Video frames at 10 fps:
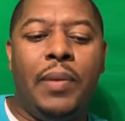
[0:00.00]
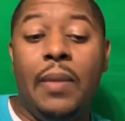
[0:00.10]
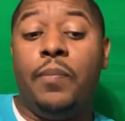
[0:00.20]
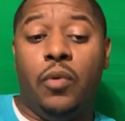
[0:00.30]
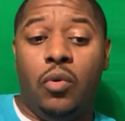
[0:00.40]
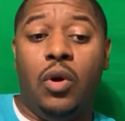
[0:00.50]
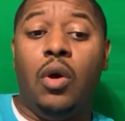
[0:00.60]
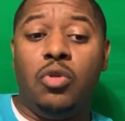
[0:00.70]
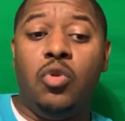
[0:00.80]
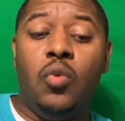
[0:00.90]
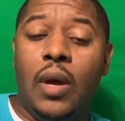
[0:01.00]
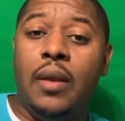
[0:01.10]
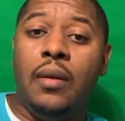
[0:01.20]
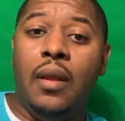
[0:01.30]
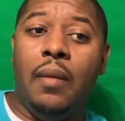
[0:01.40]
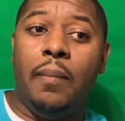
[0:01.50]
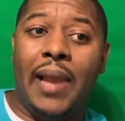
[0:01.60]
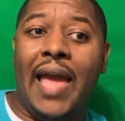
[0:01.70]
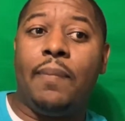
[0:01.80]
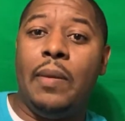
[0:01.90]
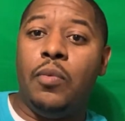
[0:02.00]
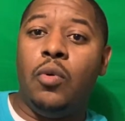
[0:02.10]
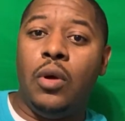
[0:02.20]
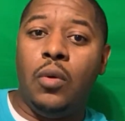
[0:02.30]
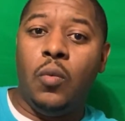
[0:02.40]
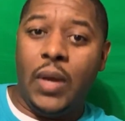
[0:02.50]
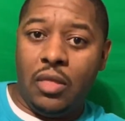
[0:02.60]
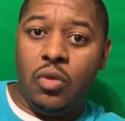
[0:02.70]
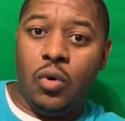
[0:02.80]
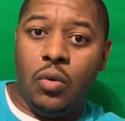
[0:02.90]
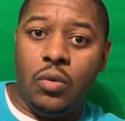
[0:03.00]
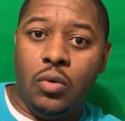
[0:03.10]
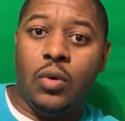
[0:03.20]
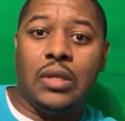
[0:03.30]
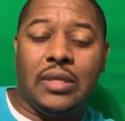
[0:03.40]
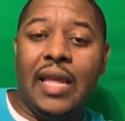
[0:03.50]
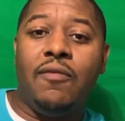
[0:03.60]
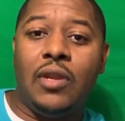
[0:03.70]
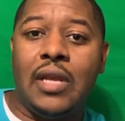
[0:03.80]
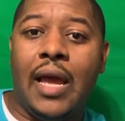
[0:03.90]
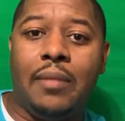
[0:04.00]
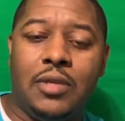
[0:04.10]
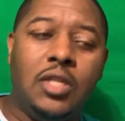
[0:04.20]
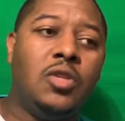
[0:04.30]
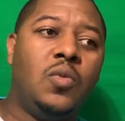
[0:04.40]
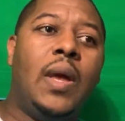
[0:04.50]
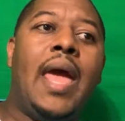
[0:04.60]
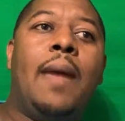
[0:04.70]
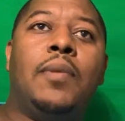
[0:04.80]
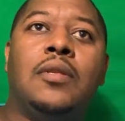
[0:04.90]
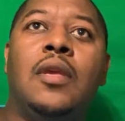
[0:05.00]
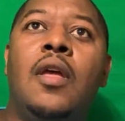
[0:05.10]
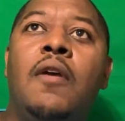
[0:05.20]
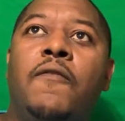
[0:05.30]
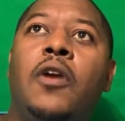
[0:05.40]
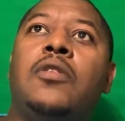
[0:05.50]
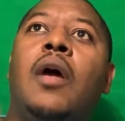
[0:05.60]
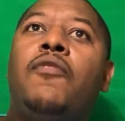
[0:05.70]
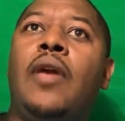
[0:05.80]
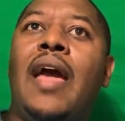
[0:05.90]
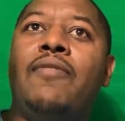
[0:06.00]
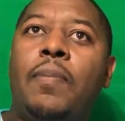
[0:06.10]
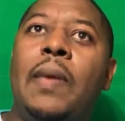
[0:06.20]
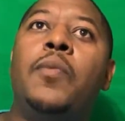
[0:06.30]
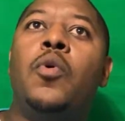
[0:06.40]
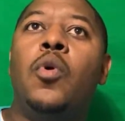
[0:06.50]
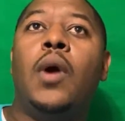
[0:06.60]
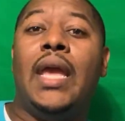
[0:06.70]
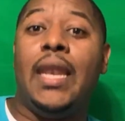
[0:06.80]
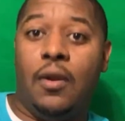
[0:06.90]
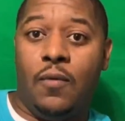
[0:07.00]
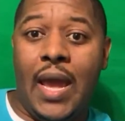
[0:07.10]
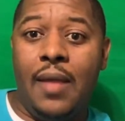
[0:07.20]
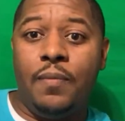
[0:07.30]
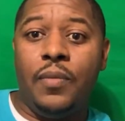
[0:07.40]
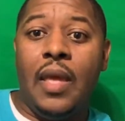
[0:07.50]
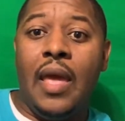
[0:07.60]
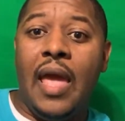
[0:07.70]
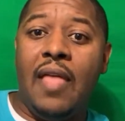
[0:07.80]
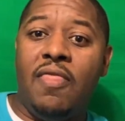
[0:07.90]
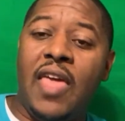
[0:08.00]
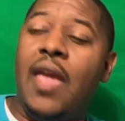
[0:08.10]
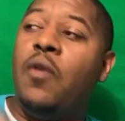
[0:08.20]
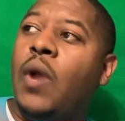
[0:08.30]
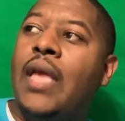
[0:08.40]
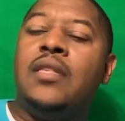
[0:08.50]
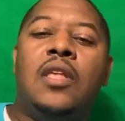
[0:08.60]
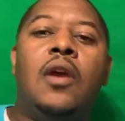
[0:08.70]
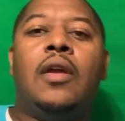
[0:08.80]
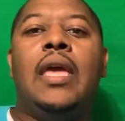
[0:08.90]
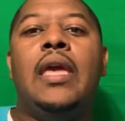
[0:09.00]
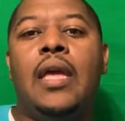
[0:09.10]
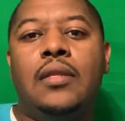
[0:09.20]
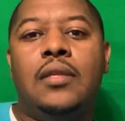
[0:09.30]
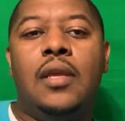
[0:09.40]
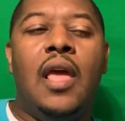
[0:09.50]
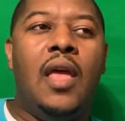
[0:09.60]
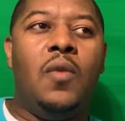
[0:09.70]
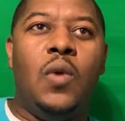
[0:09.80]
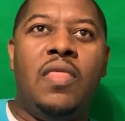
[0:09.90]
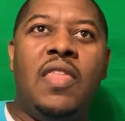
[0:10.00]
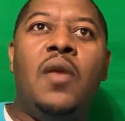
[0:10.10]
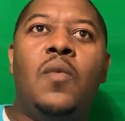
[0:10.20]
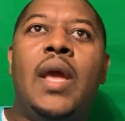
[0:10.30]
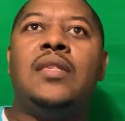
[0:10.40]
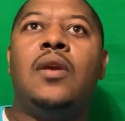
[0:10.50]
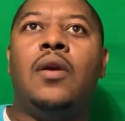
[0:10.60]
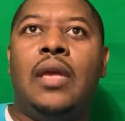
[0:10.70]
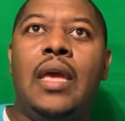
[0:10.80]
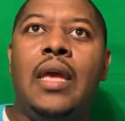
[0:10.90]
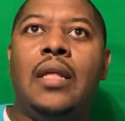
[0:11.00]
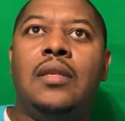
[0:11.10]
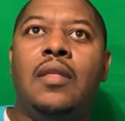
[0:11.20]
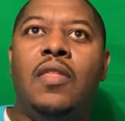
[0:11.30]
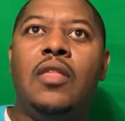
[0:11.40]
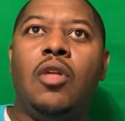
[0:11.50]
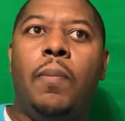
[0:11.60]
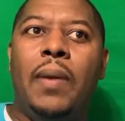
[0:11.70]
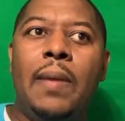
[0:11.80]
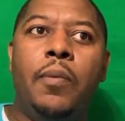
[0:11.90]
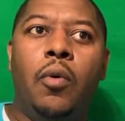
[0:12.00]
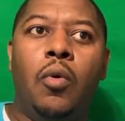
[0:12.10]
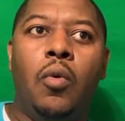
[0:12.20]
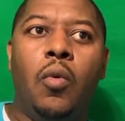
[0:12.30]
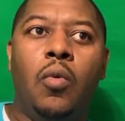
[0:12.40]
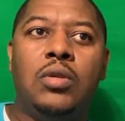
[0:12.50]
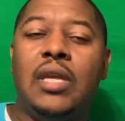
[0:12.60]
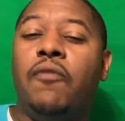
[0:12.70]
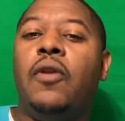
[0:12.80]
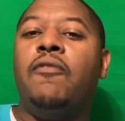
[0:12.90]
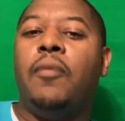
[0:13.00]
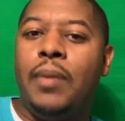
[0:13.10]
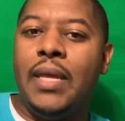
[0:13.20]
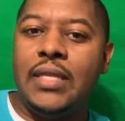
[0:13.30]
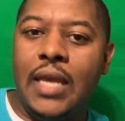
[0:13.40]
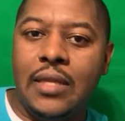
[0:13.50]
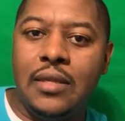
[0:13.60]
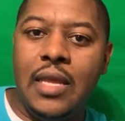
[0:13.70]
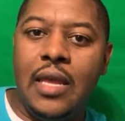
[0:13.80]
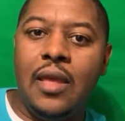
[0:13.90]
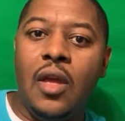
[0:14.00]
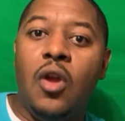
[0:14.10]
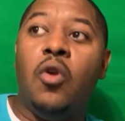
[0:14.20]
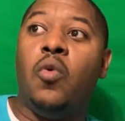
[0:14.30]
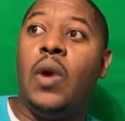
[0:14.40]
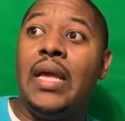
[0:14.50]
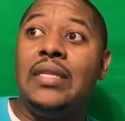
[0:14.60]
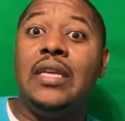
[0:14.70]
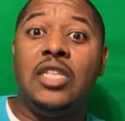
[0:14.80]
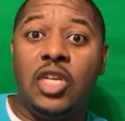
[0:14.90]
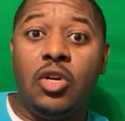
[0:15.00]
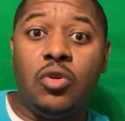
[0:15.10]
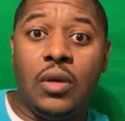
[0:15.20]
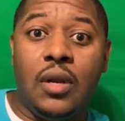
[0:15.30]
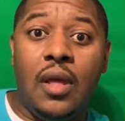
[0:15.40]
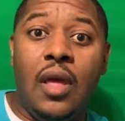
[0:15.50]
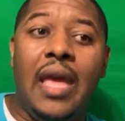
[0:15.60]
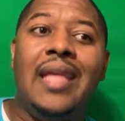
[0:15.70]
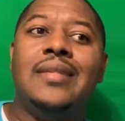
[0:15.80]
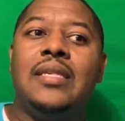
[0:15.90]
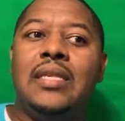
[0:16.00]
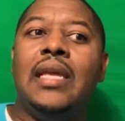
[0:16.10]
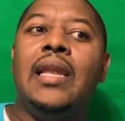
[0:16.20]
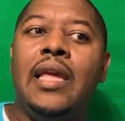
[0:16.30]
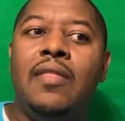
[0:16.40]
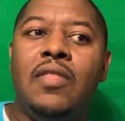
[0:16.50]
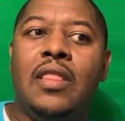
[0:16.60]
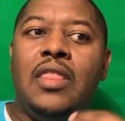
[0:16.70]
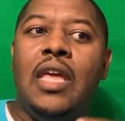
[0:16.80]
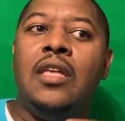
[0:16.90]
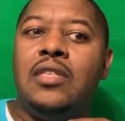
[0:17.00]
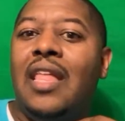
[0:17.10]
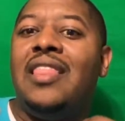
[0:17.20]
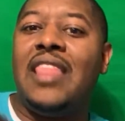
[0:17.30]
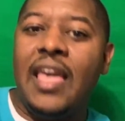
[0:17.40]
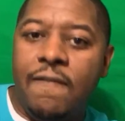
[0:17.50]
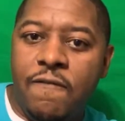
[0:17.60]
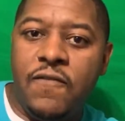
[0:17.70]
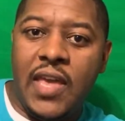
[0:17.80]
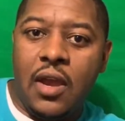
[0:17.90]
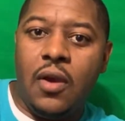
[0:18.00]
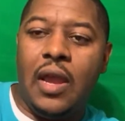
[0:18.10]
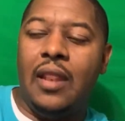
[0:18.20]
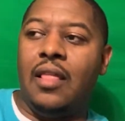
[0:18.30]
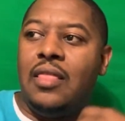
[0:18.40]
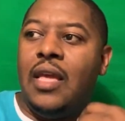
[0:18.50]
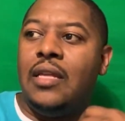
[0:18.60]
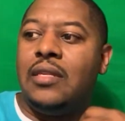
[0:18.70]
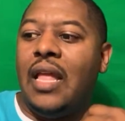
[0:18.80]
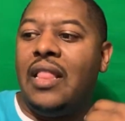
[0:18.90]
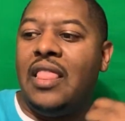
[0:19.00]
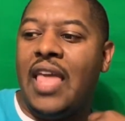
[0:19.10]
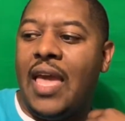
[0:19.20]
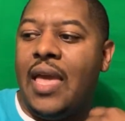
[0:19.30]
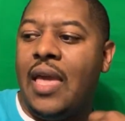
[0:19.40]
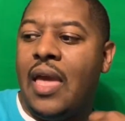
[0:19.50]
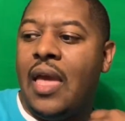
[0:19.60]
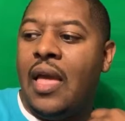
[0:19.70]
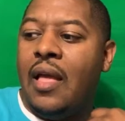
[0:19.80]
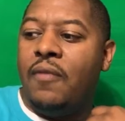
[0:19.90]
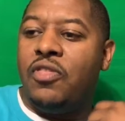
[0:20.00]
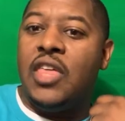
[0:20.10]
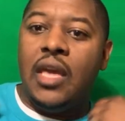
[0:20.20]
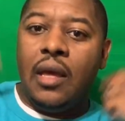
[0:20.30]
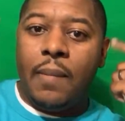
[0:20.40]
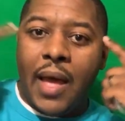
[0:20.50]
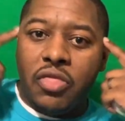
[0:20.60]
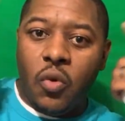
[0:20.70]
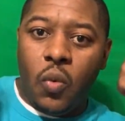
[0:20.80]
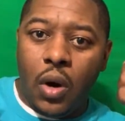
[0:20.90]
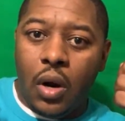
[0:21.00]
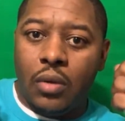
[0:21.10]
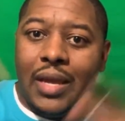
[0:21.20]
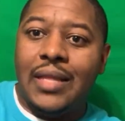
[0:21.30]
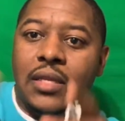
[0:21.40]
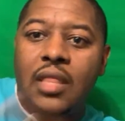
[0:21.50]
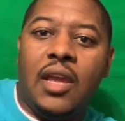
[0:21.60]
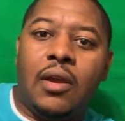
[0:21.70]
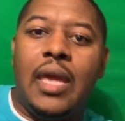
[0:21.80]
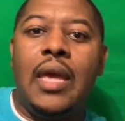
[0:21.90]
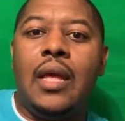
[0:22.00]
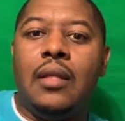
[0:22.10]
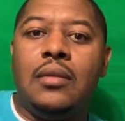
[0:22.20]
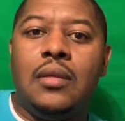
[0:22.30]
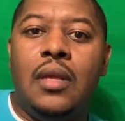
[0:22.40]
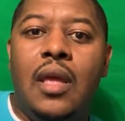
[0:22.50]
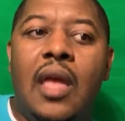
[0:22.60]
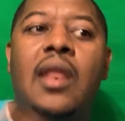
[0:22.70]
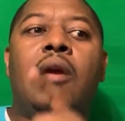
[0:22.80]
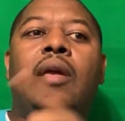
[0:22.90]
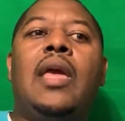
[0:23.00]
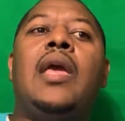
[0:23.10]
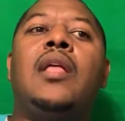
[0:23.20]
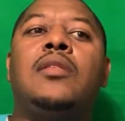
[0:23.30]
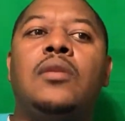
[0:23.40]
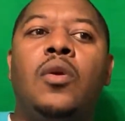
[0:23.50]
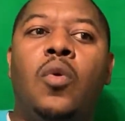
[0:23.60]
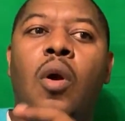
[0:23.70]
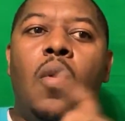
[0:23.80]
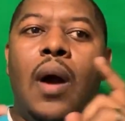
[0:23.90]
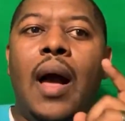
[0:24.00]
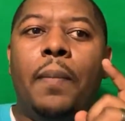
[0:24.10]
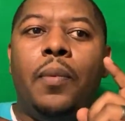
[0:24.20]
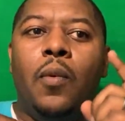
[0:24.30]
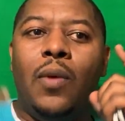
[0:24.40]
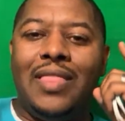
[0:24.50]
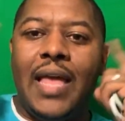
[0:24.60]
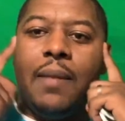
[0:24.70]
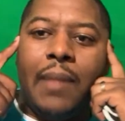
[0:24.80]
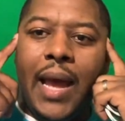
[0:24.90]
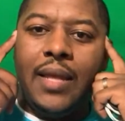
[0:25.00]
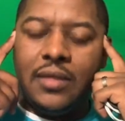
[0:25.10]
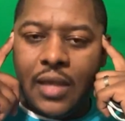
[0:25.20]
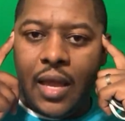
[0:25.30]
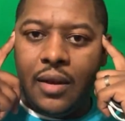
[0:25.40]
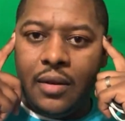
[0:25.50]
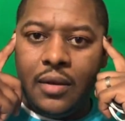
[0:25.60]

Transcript: people go through what black people went through during slavery times, this is what happens. First off, you have the people who are in it, right? And they raise their kids. And when they raise their kids, these are people suffering from PTSD, raising children, instilling the things that they fear and the things that they think about the world into their kids. And their kids grow up with that mindset.